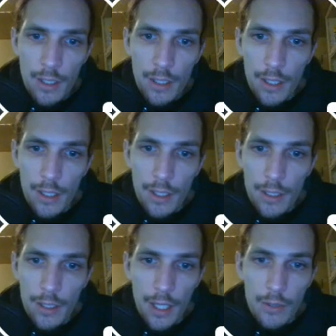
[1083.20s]

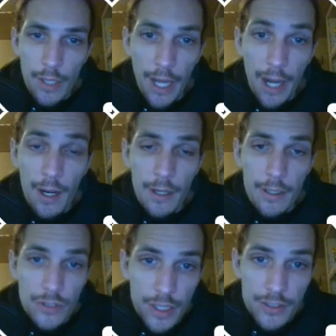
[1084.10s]
I don't care how you
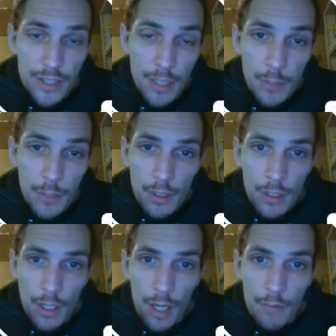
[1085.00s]
say his name.
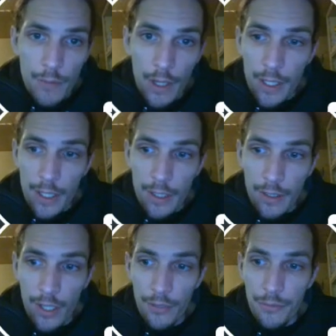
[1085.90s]
I'm very,
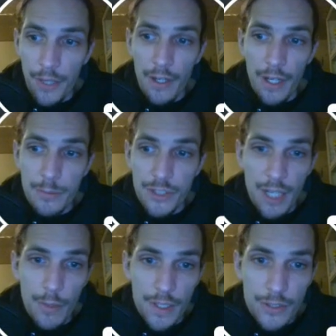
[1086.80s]
very upset
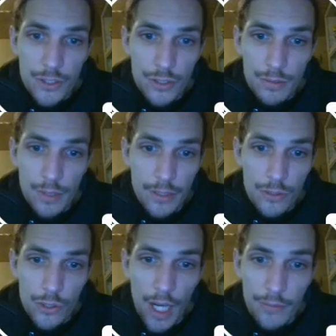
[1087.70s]
with his
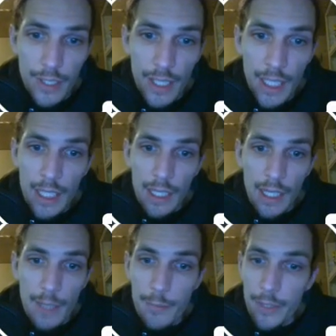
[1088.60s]
traffic.
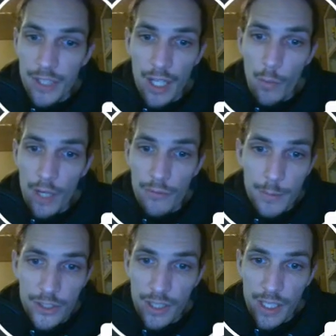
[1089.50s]
But stay away from
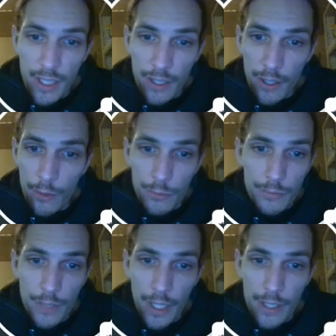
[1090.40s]
his Lead Hero
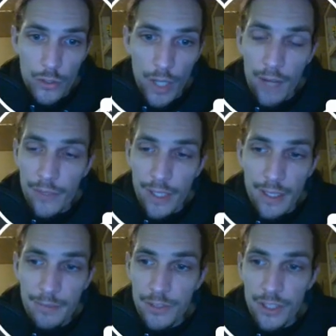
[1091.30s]
traffic.
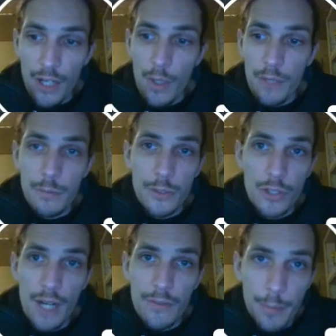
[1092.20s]
Stay away from his
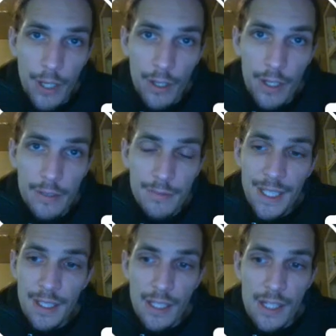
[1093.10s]
traffic, period.
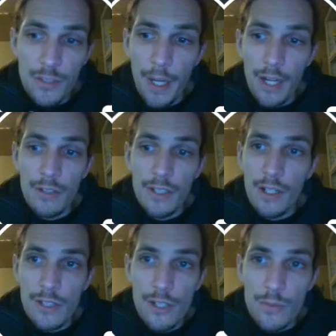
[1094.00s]
He's apparently
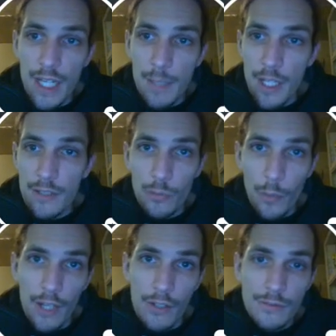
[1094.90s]
on Udemy as
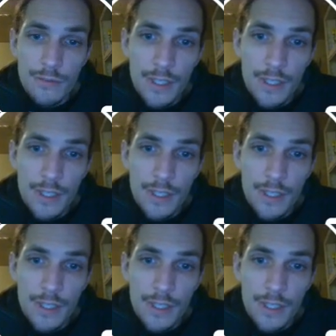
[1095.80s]
well.